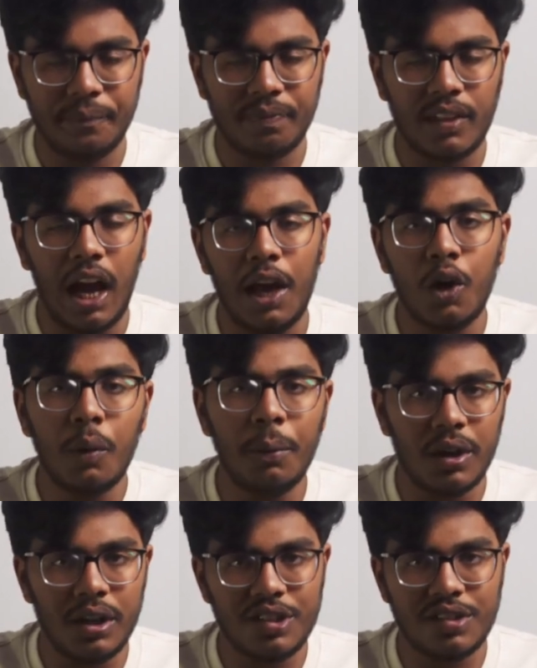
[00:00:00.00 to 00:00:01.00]
I hope you
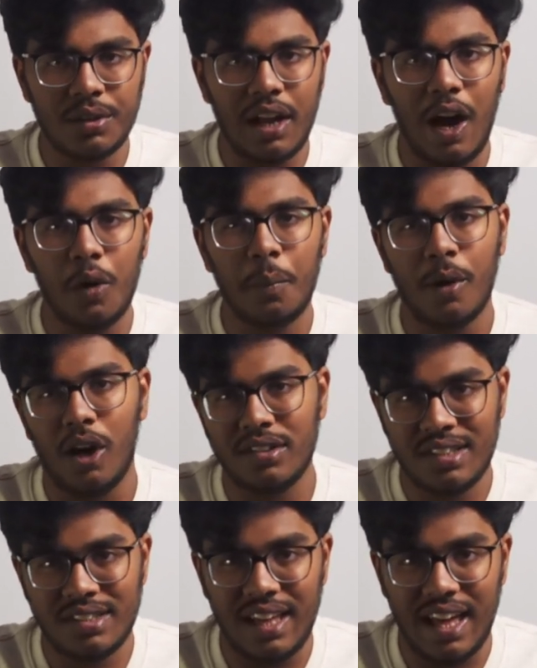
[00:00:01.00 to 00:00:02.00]
understood how
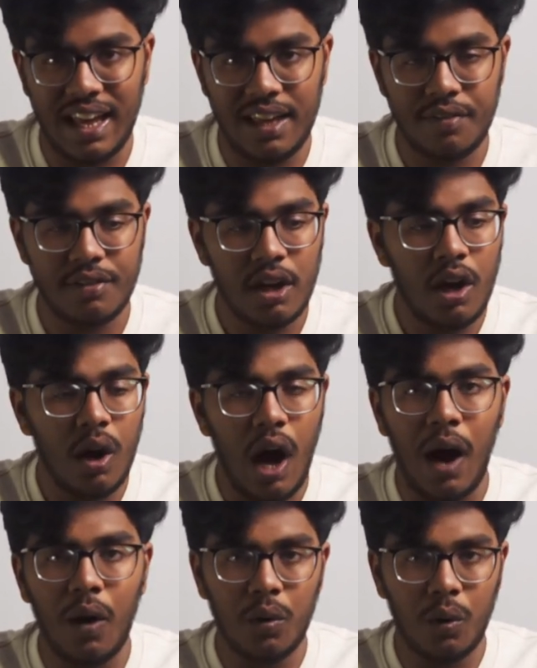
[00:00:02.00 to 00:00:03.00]
processes arrive, how
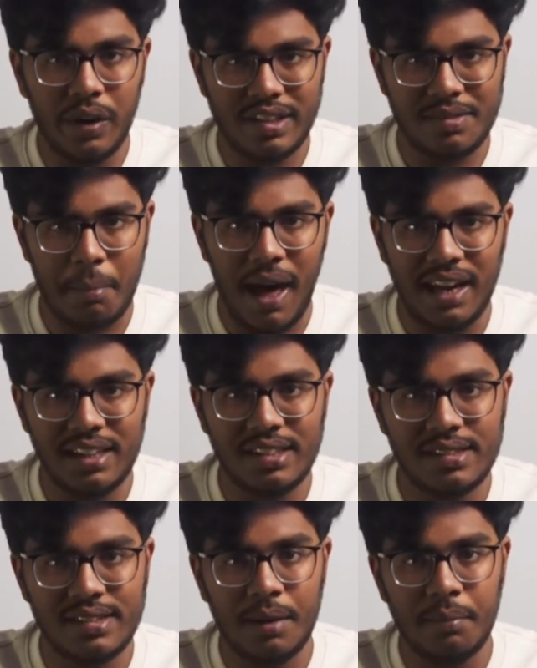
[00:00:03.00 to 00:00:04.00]
OS manages
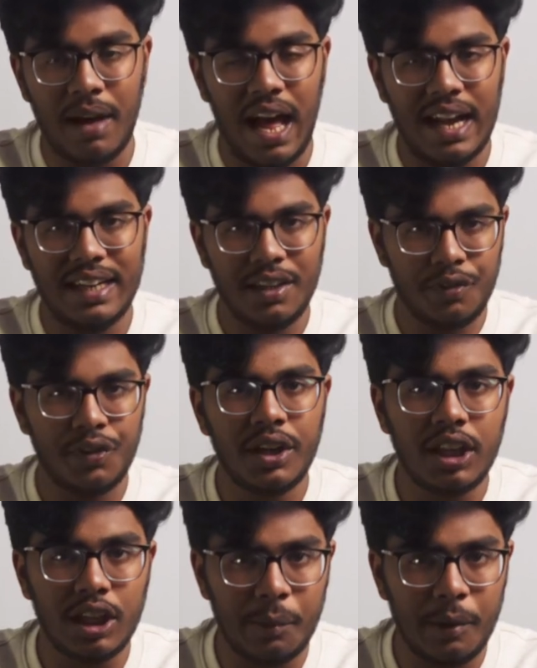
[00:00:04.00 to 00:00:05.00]
them, and different
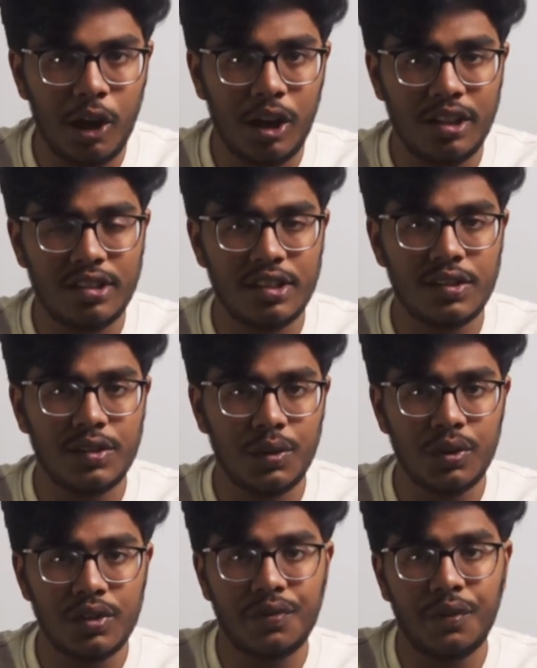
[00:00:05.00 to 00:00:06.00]
terminologies
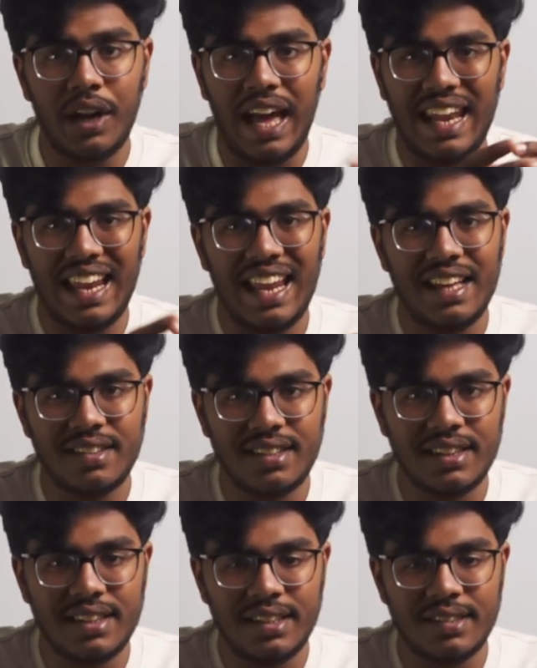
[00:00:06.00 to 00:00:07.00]
used for analyzing
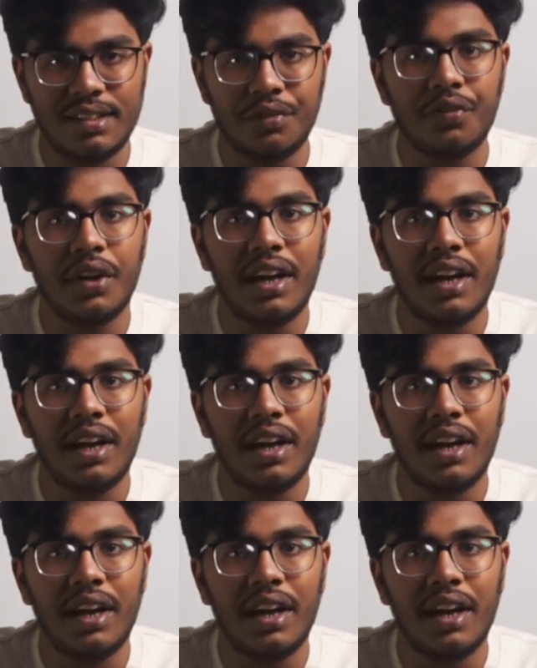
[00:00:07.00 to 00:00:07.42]
these different